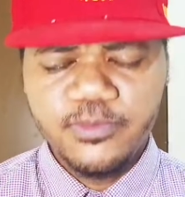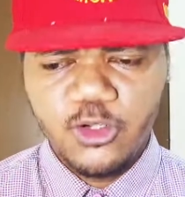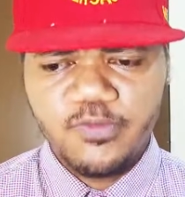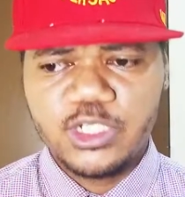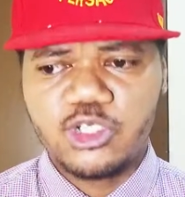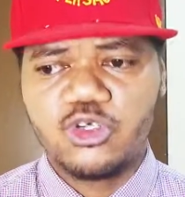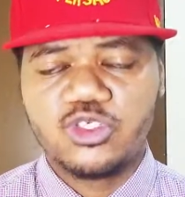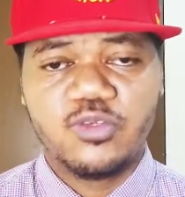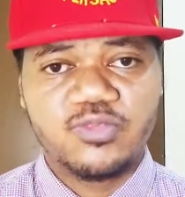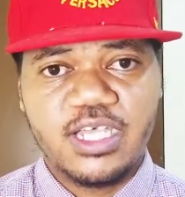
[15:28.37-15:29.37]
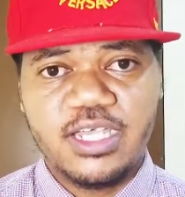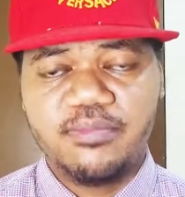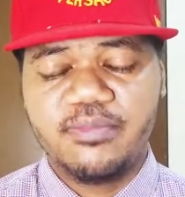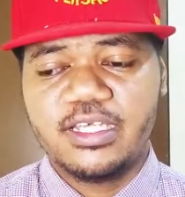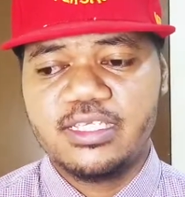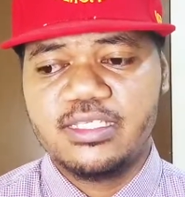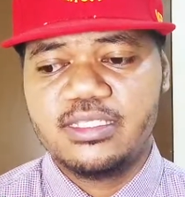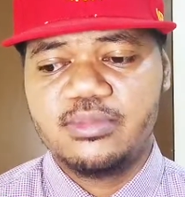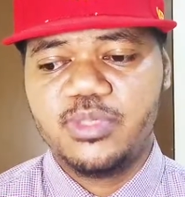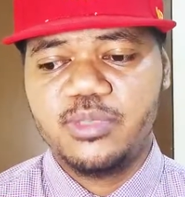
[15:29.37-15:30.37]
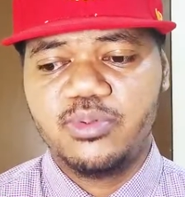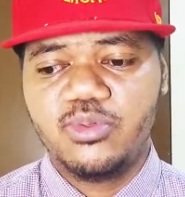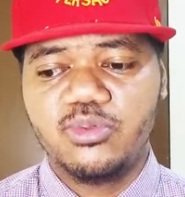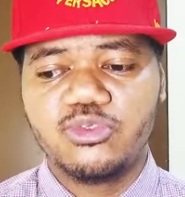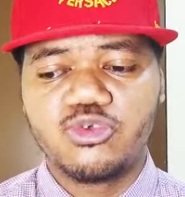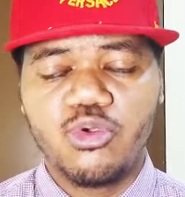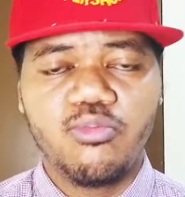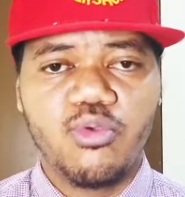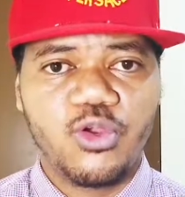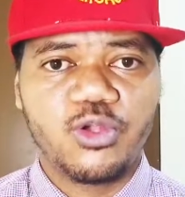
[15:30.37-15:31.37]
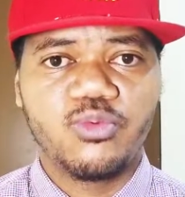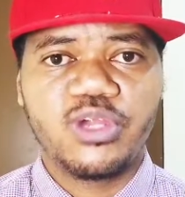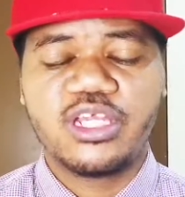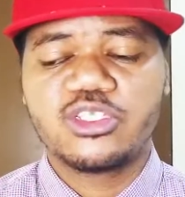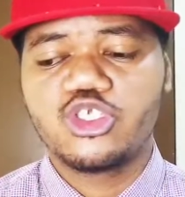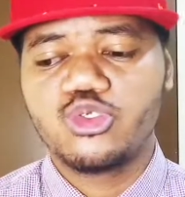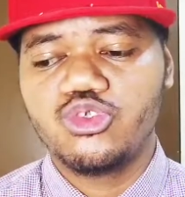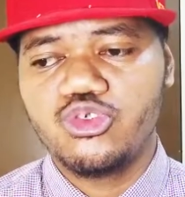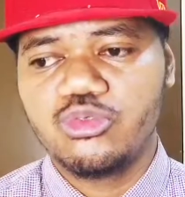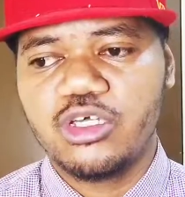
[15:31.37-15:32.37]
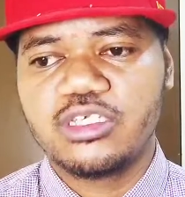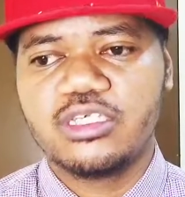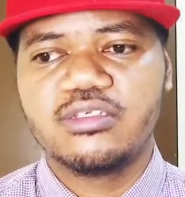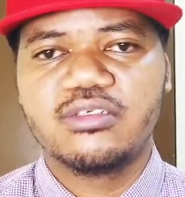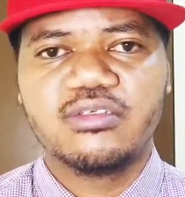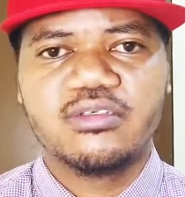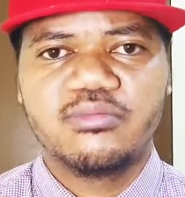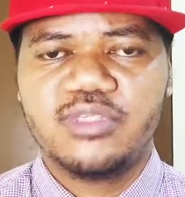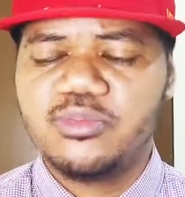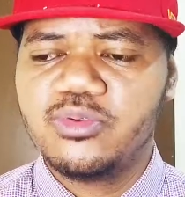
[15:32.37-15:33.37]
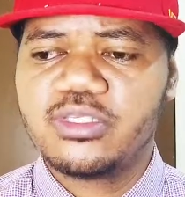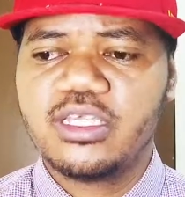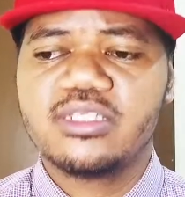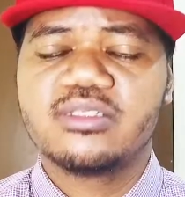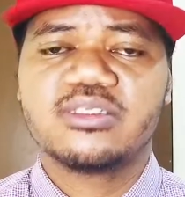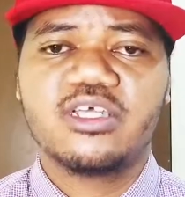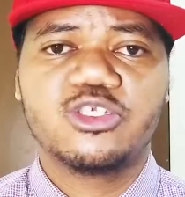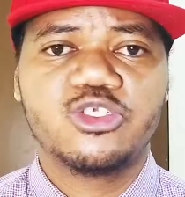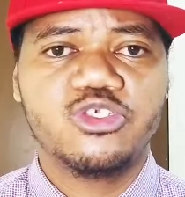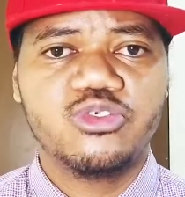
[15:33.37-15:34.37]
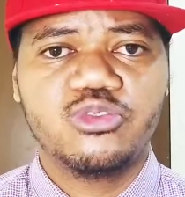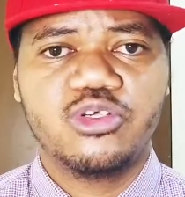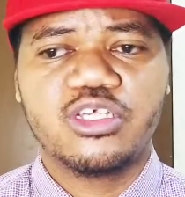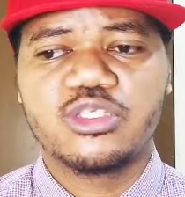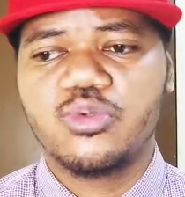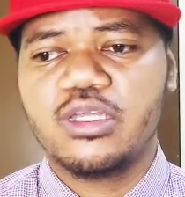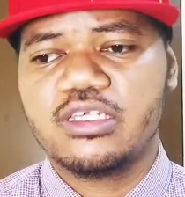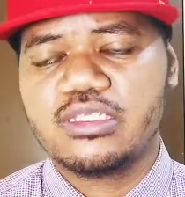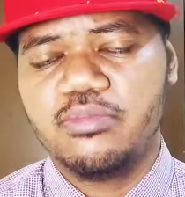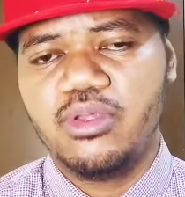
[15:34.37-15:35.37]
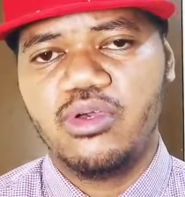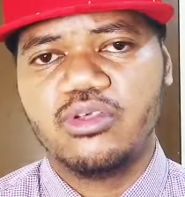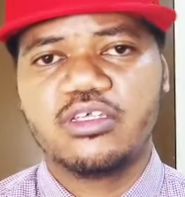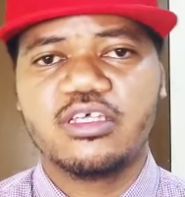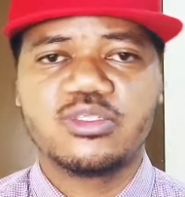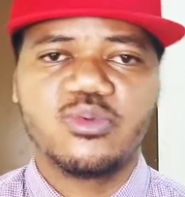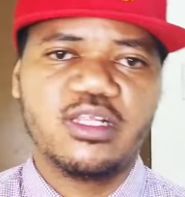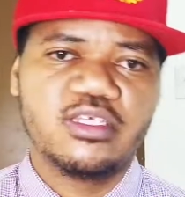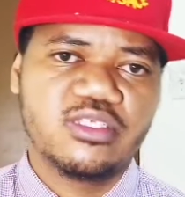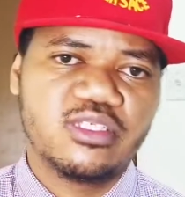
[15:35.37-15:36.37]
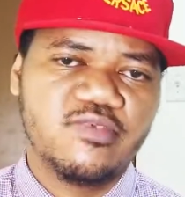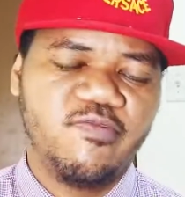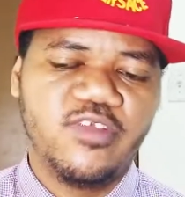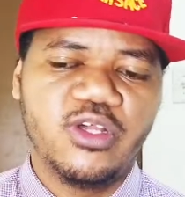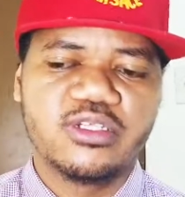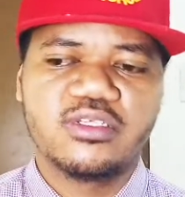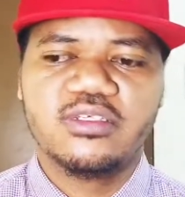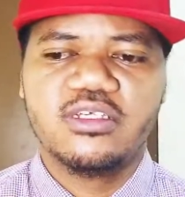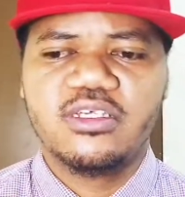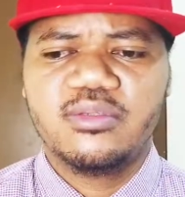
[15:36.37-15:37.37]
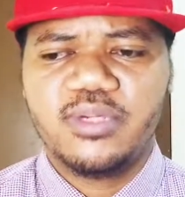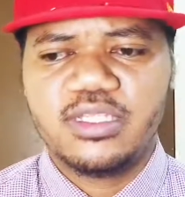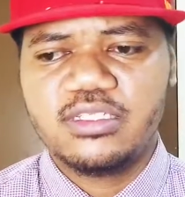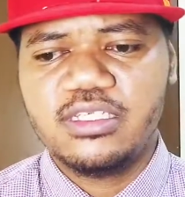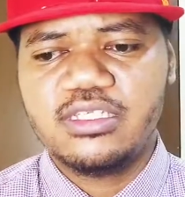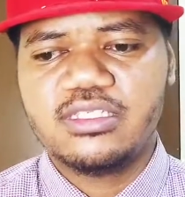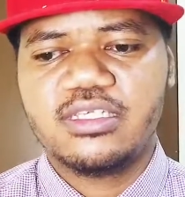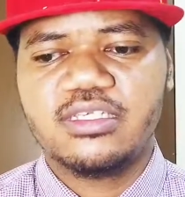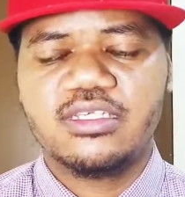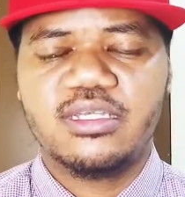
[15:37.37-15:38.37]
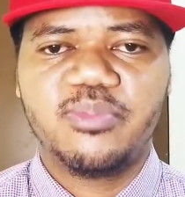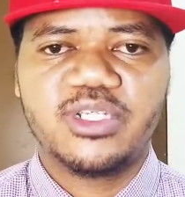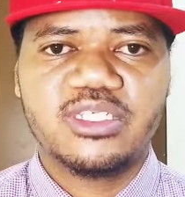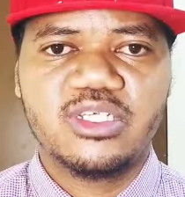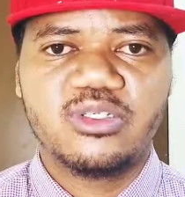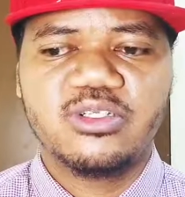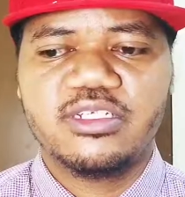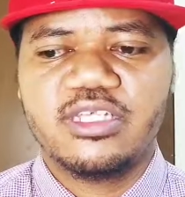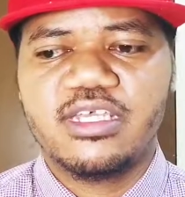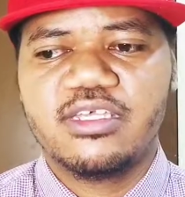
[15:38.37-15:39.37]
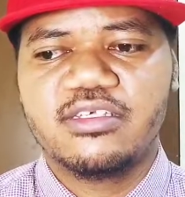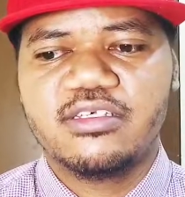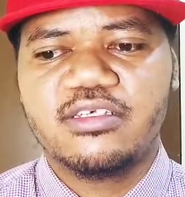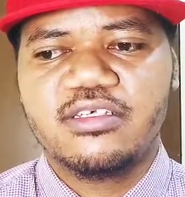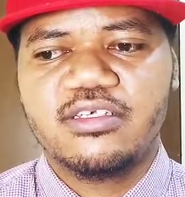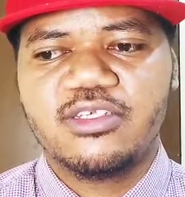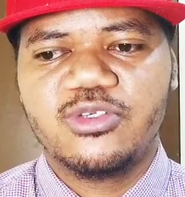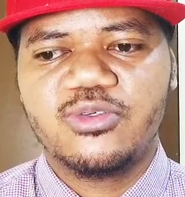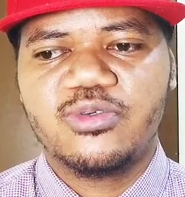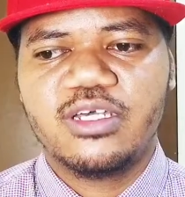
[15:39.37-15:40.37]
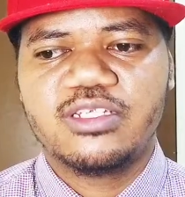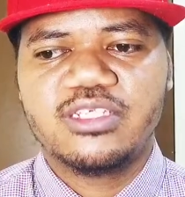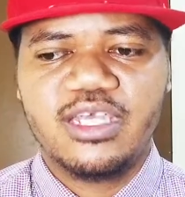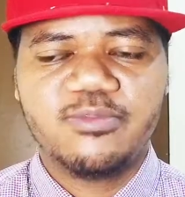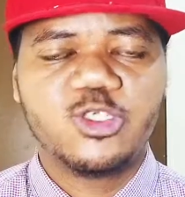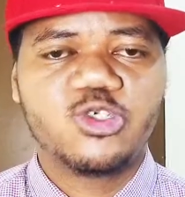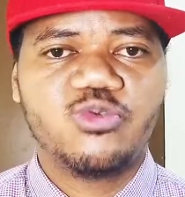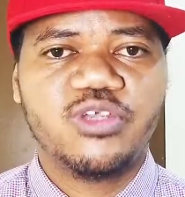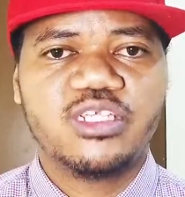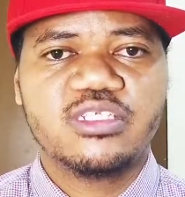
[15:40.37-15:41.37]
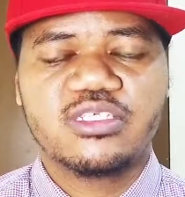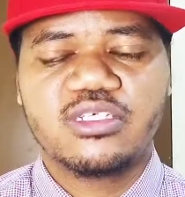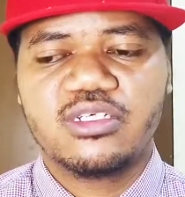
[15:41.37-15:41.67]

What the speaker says: Over the course of time, as people grow more aware to ulogging, people can start to ulog as well as blog as well as vlog. But at least in a particular day, attempt to create